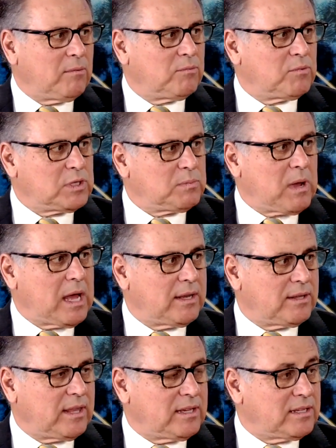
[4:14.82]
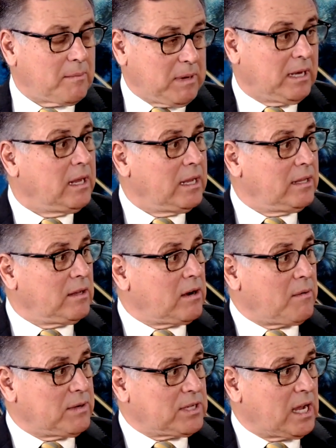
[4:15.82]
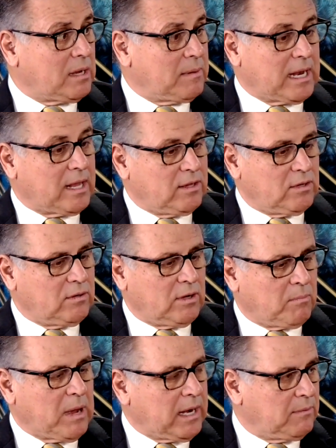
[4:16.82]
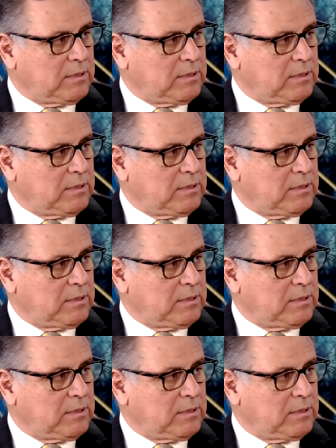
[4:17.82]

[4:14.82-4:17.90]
would respond to things. I mean, they're always talking about how you, your body